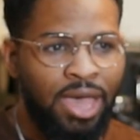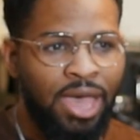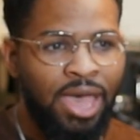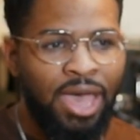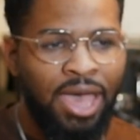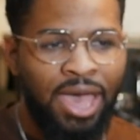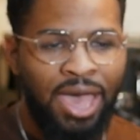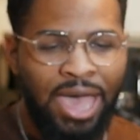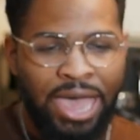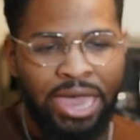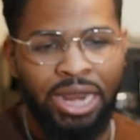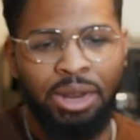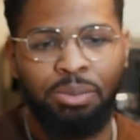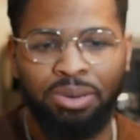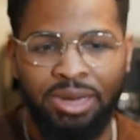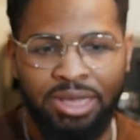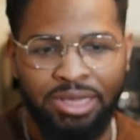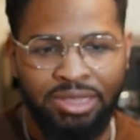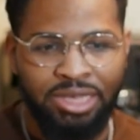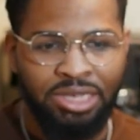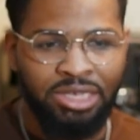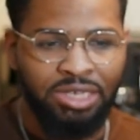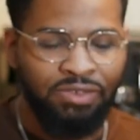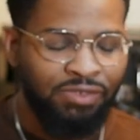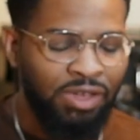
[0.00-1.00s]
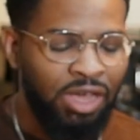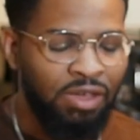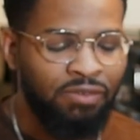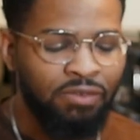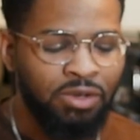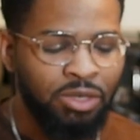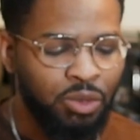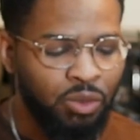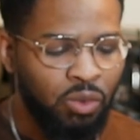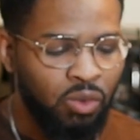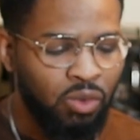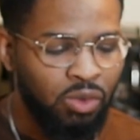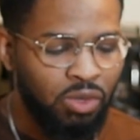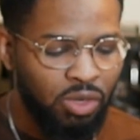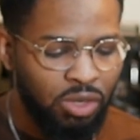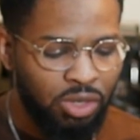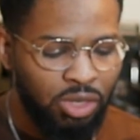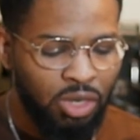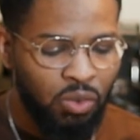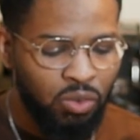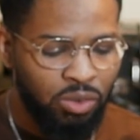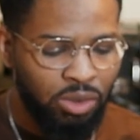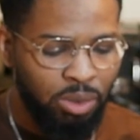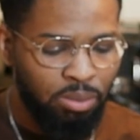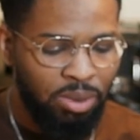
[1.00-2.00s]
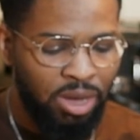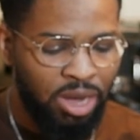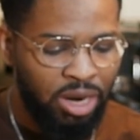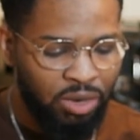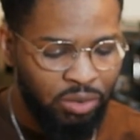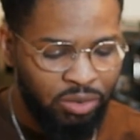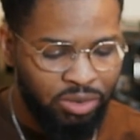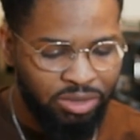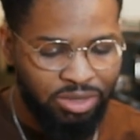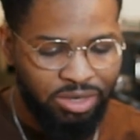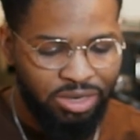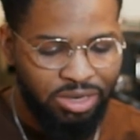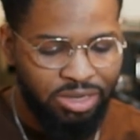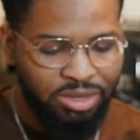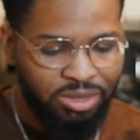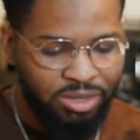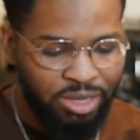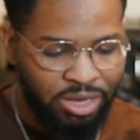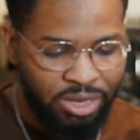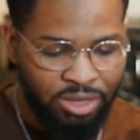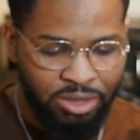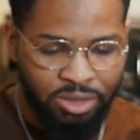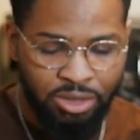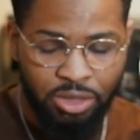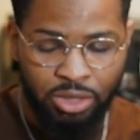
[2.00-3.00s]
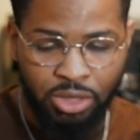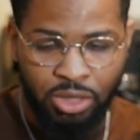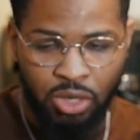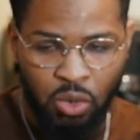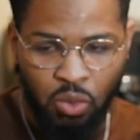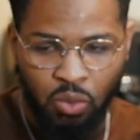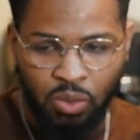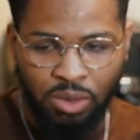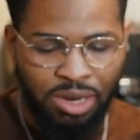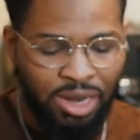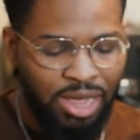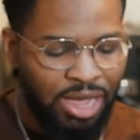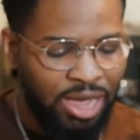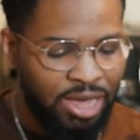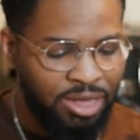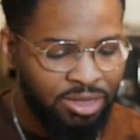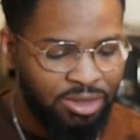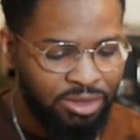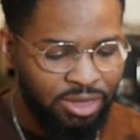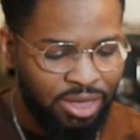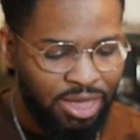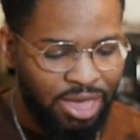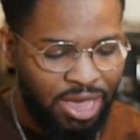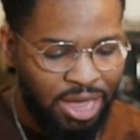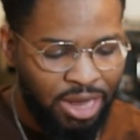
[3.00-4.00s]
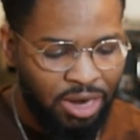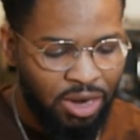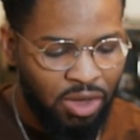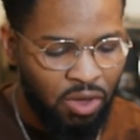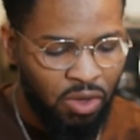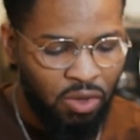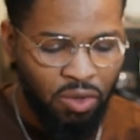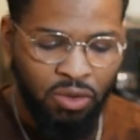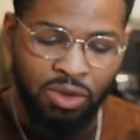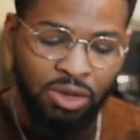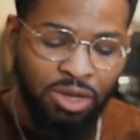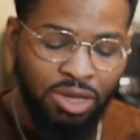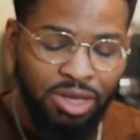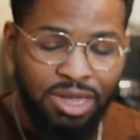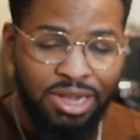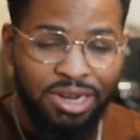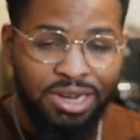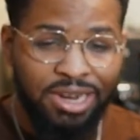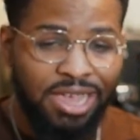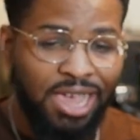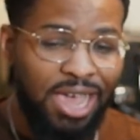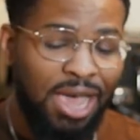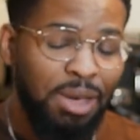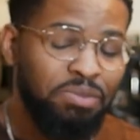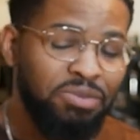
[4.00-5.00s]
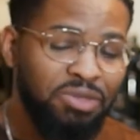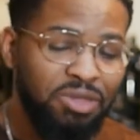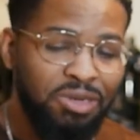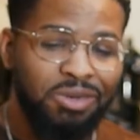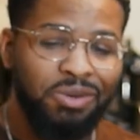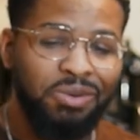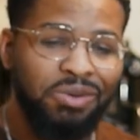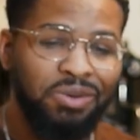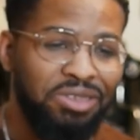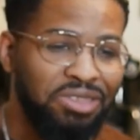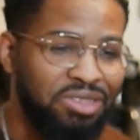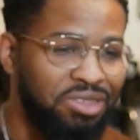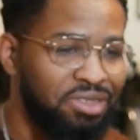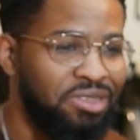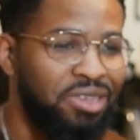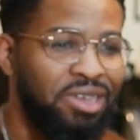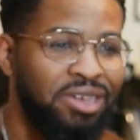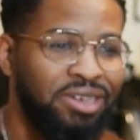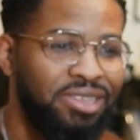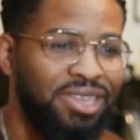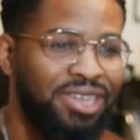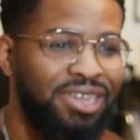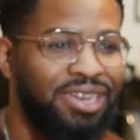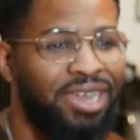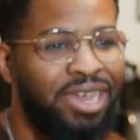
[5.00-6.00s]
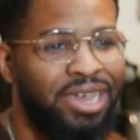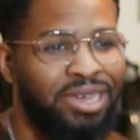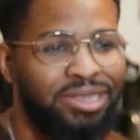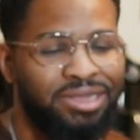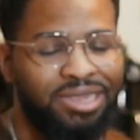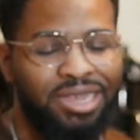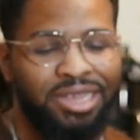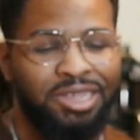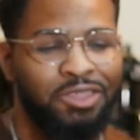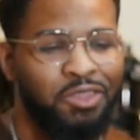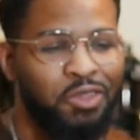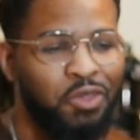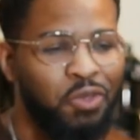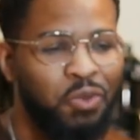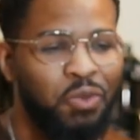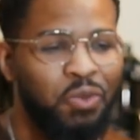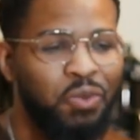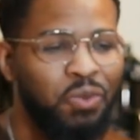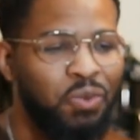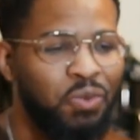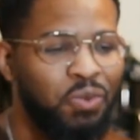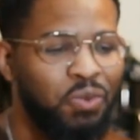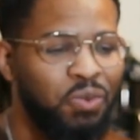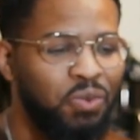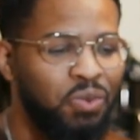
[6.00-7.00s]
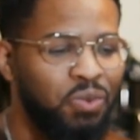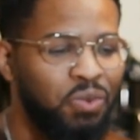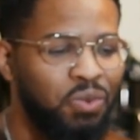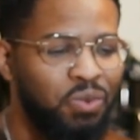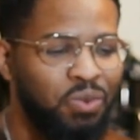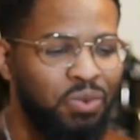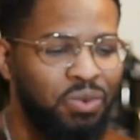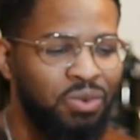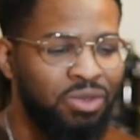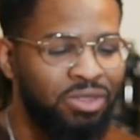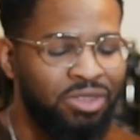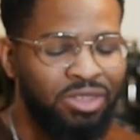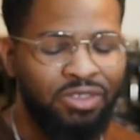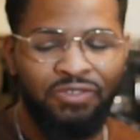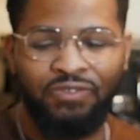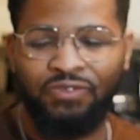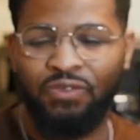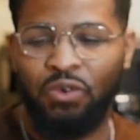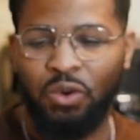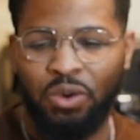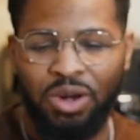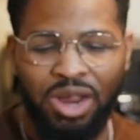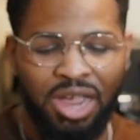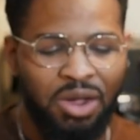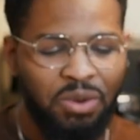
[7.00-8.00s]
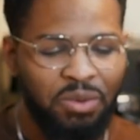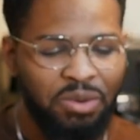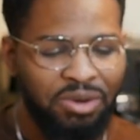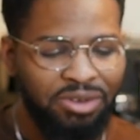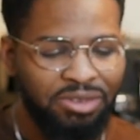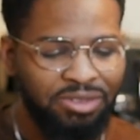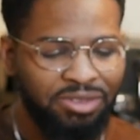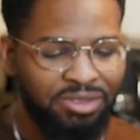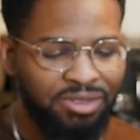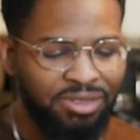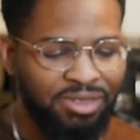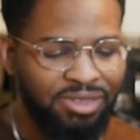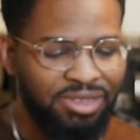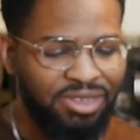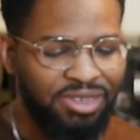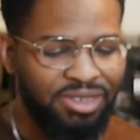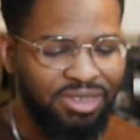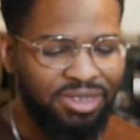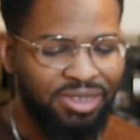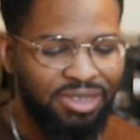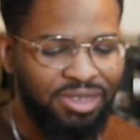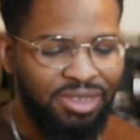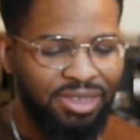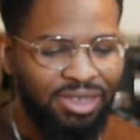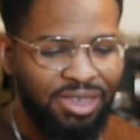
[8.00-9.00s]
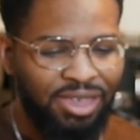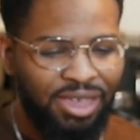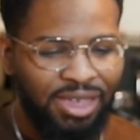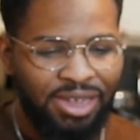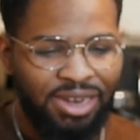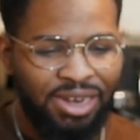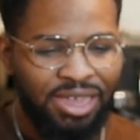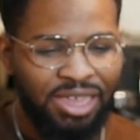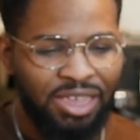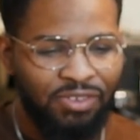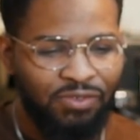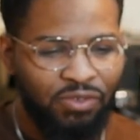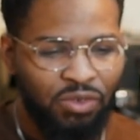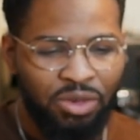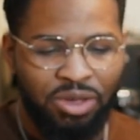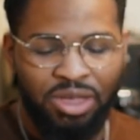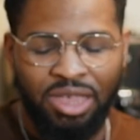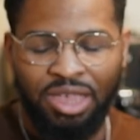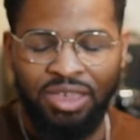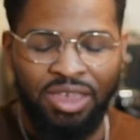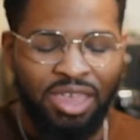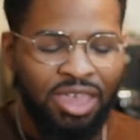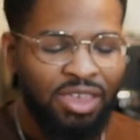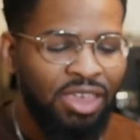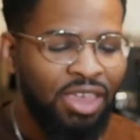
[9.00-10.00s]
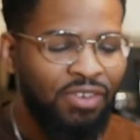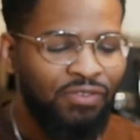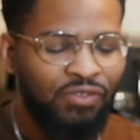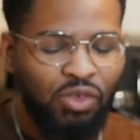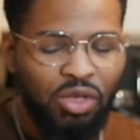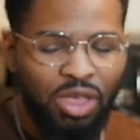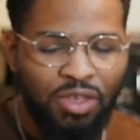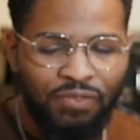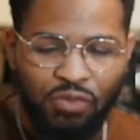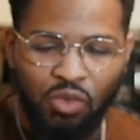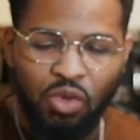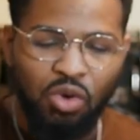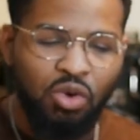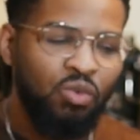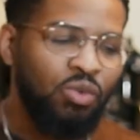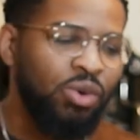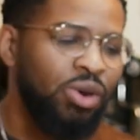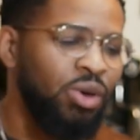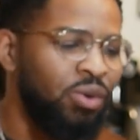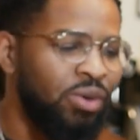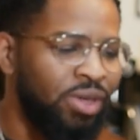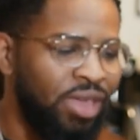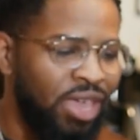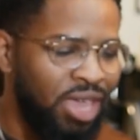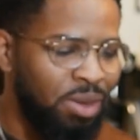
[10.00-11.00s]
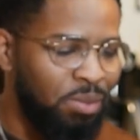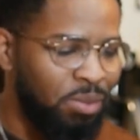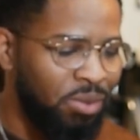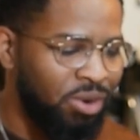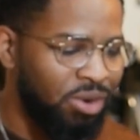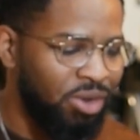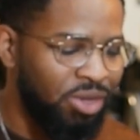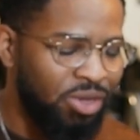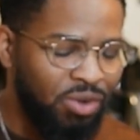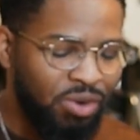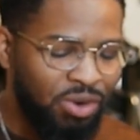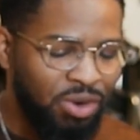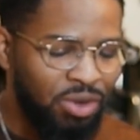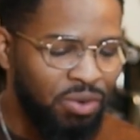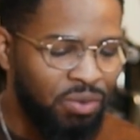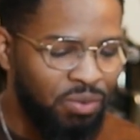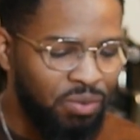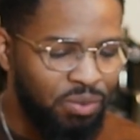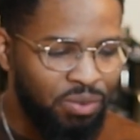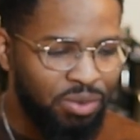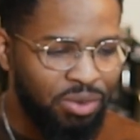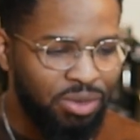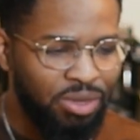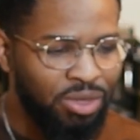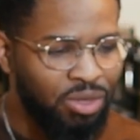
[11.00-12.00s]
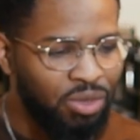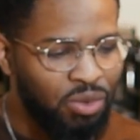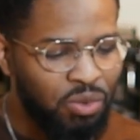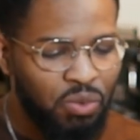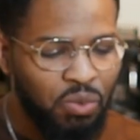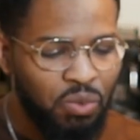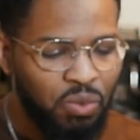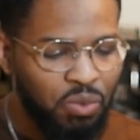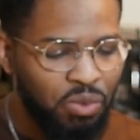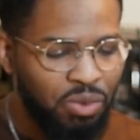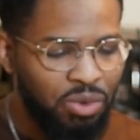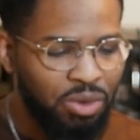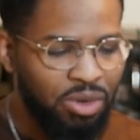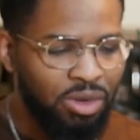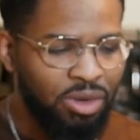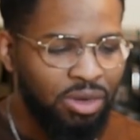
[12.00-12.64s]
had a PlayStation 5 controller, you know the batteries in these things don't last at all. They absolutely suck. They last like 2 to 4 hours. And like if you're a real gamer, you need